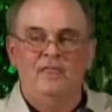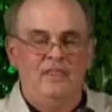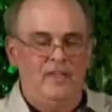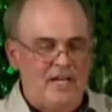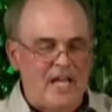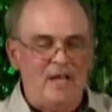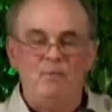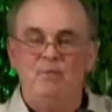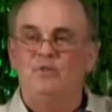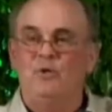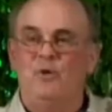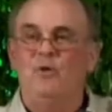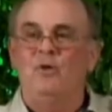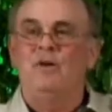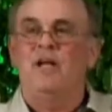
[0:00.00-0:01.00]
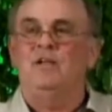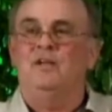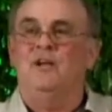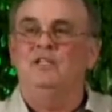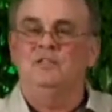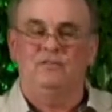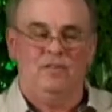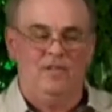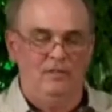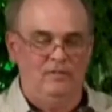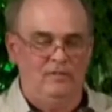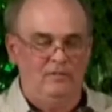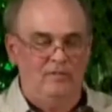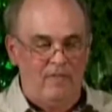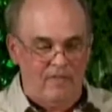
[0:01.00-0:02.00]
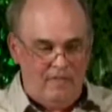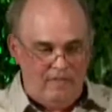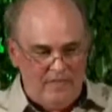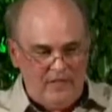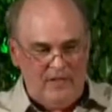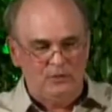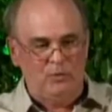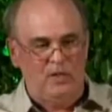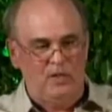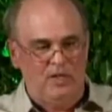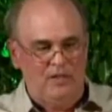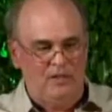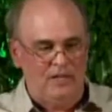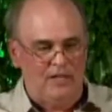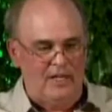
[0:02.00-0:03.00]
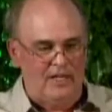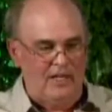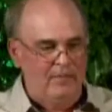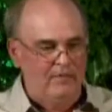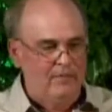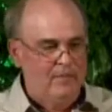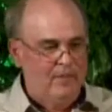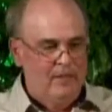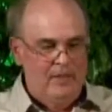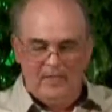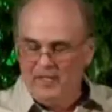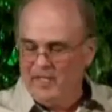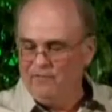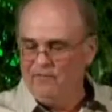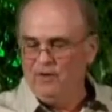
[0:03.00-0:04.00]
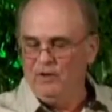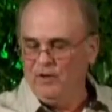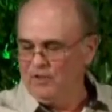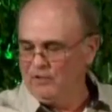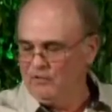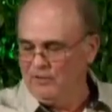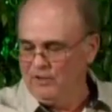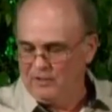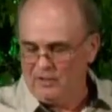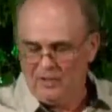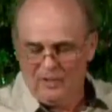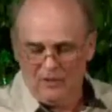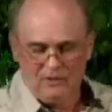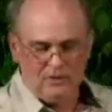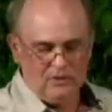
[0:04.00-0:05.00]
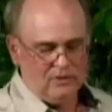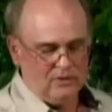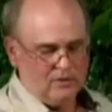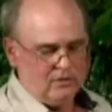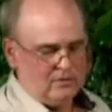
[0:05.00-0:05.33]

The neighbor's corn right across the road, there's what it looked like. If you look real close,